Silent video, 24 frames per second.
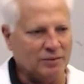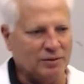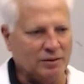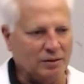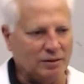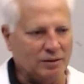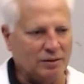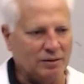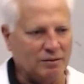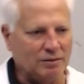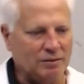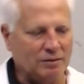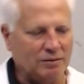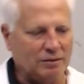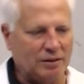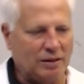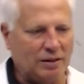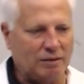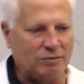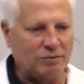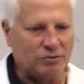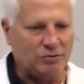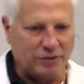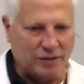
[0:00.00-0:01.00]

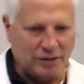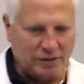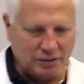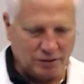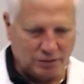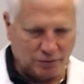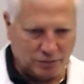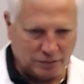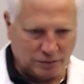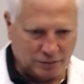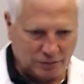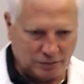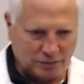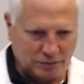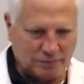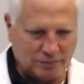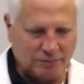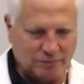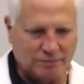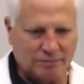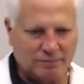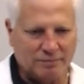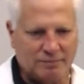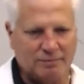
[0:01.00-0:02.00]
I would drain the oil,
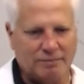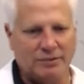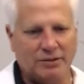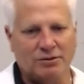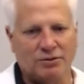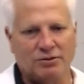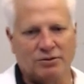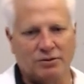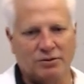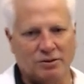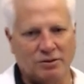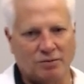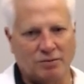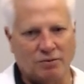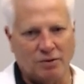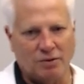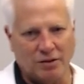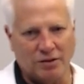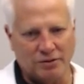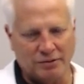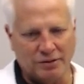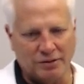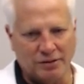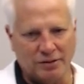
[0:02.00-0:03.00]
make sure there's no
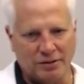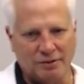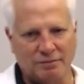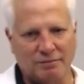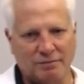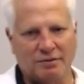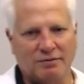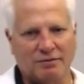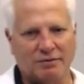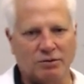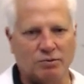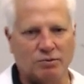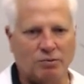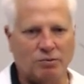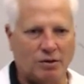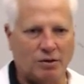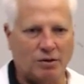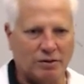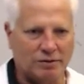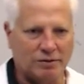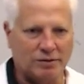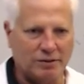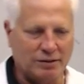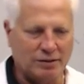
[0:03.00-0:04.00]
water in it. If there's
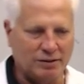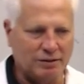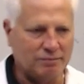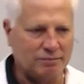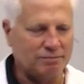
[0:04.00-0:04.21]
water in it,